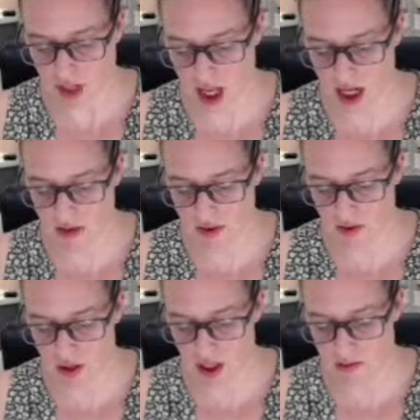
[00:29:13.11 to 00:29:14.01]
And even
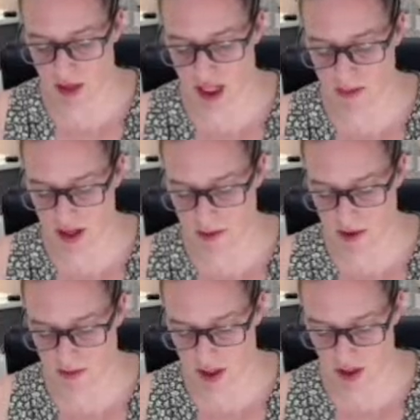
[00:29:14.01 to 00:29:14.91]
if you didn't meet the
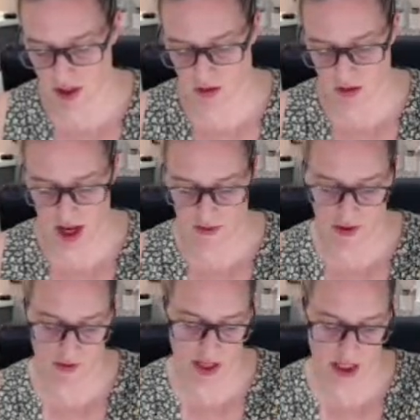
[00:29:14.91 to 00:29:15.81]
minimums, you would have
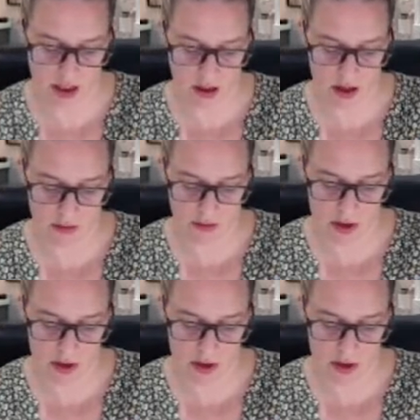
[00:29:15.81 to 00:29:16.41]
it for that time.